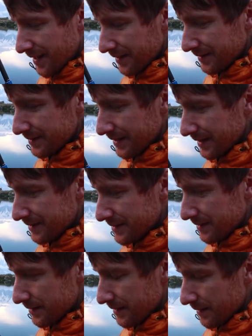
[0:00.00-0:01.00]
And
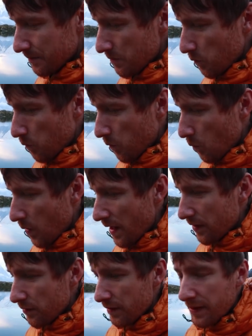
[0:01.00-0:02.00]
it's
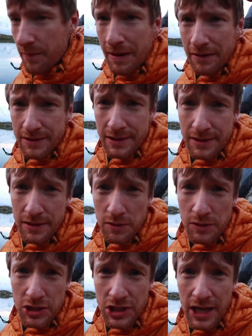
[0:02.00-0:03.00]
weather in the mountains is
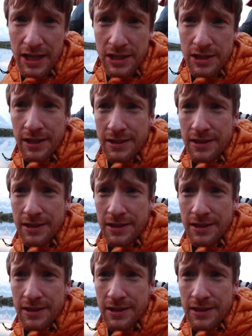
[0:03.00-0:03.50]
always changing,